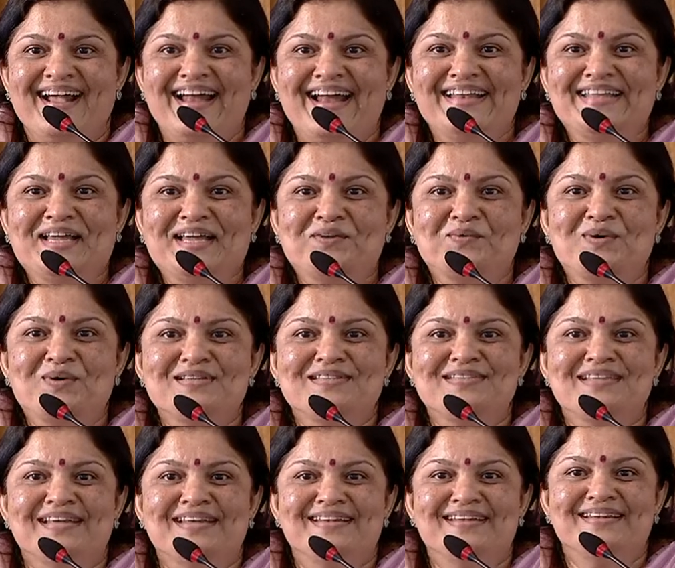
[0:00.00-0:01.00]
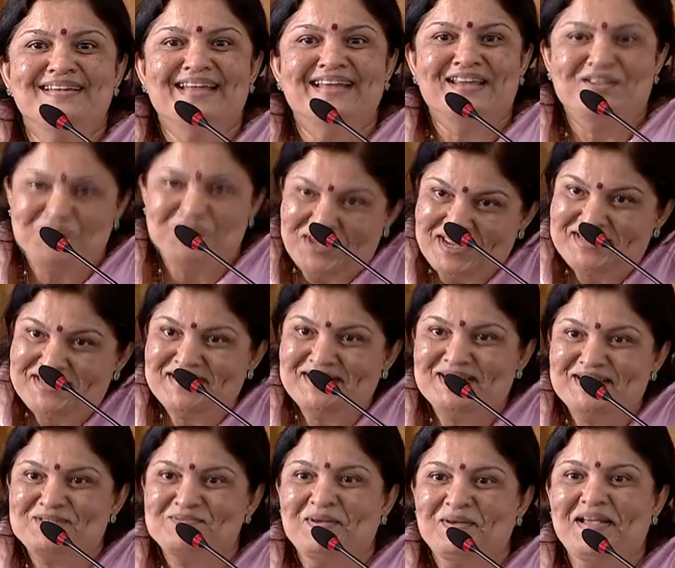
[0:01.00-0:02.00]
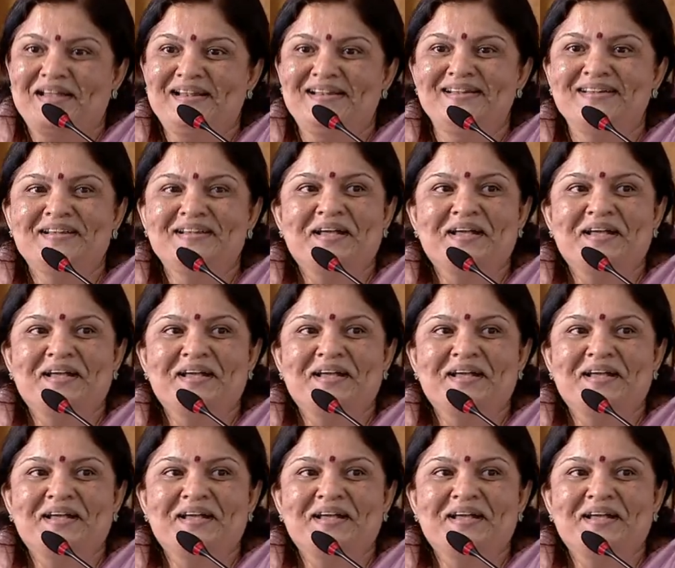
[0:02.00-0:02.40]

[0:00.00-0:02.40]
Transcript: And that was in education as well.